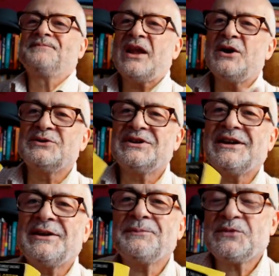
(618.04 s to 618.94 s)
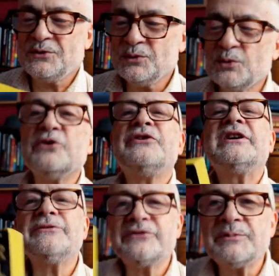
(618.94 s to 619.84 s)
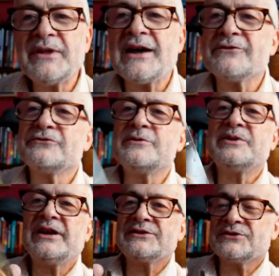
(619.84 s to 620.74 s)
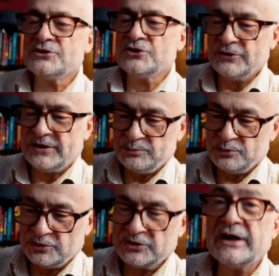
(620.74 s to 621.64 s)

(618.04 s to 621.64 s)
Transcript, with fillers: Okay, so we'll forgive them that for it being such a great book.